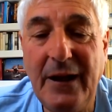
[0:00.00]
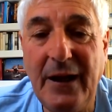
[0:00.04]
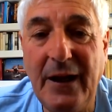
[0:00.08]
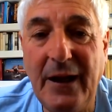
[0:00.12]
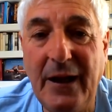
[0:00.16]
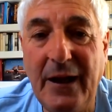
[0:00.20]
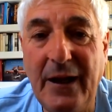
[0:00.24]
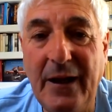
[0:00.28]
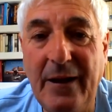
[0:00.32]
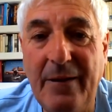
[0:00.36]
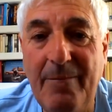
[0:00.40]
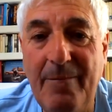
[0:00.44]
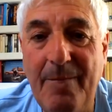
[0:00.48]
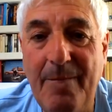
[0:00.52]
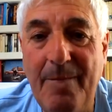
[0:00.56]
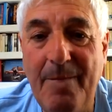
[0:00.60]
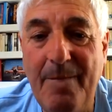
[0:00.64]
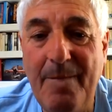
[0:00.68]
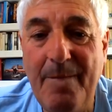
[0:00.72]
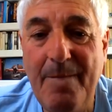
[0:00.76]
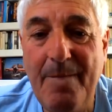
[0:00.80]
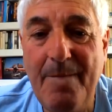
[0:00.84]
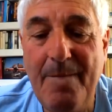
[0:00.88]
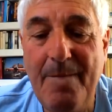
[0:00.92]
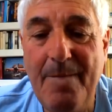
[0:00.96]
And
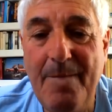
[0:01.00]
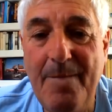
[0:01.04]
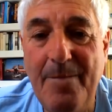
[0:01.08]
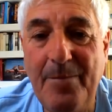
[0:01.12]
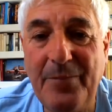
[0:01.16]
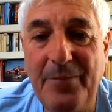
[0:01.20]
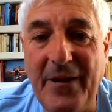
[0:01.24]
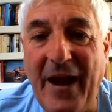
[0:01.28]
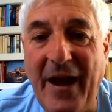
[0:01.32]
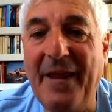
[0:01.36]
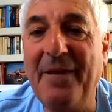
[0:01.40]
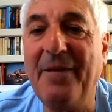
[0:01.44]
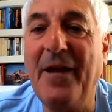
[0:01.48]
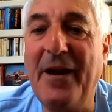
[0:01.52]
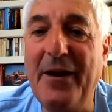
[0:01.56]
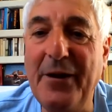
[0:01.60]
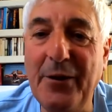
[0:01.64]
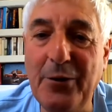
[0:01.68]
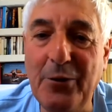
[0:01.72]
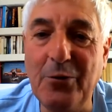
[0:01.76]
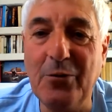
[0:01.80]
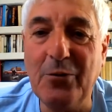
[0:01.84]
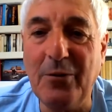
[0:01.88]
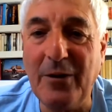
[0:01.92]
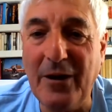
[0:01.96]
they
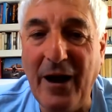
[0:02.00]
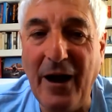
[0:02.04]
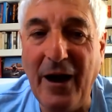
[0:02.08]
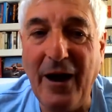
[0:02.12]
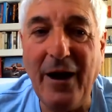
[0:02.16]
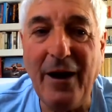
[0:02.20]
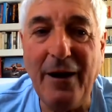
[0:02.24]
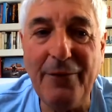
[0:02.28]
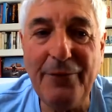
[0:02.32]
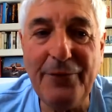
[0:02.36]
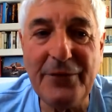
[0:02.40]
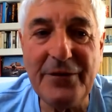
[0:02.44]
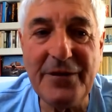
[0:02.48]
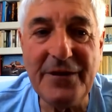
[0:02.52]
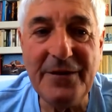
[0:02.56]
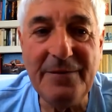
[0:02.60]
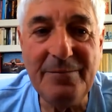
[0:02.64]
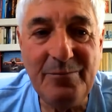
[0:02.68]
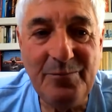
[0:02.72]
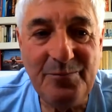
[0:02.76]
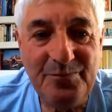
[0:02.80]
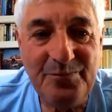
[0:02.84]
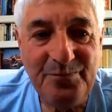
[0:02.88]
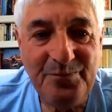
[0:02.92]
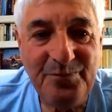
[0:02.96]
all laughed
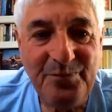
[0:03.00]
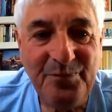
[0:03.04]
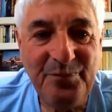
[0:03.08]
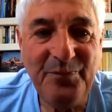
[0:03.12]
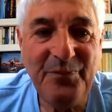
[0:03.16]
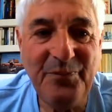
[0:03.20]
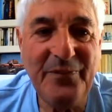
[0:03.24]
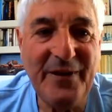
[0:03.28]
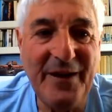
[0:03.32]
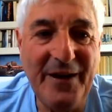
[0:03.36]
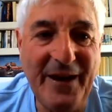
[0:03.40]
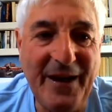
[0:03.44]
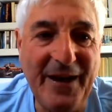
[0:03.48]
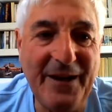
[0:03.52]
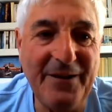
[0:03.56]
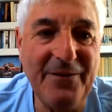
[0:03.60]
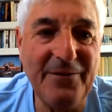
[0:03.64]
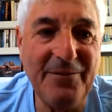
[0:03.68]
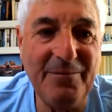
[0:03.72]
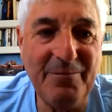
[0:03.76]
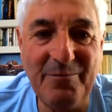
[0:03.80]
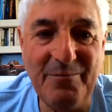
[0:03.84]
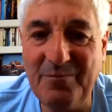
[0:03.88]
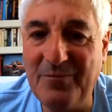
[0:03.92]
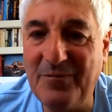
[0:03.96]

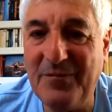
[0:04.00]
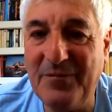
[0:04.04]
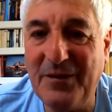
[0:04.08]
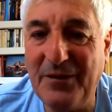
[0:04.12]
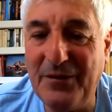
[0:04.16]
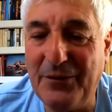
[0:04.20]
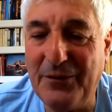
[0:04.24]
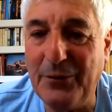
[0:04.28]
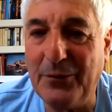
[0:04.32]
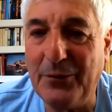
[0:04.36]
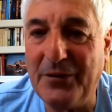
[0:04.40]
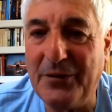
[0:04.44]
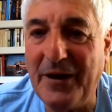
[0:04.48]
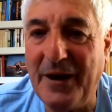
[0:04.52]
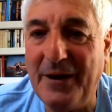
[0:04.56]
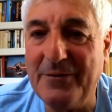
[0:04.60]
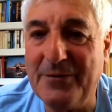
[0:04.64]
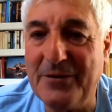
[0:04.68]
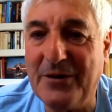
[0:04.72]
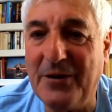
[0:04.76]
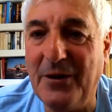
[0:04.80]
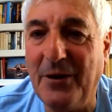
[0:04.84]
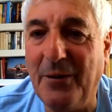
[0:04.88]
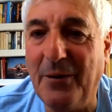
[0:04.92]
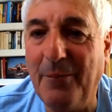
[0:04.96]
and thought I
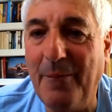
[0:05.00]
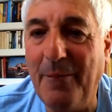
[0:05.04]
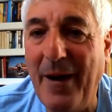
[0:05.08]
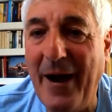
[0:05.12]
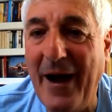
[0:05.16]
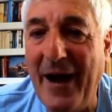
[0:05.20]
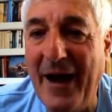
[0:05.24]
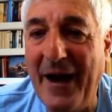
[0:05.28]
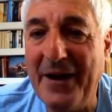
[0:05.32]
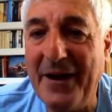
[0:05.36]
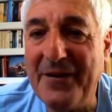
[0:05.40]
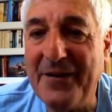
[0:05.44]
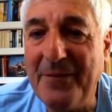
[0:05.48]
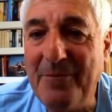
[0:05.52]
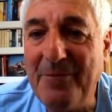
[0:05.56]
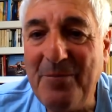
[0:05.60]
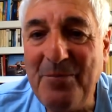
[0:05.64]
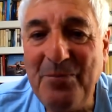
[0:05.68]
was gone mad.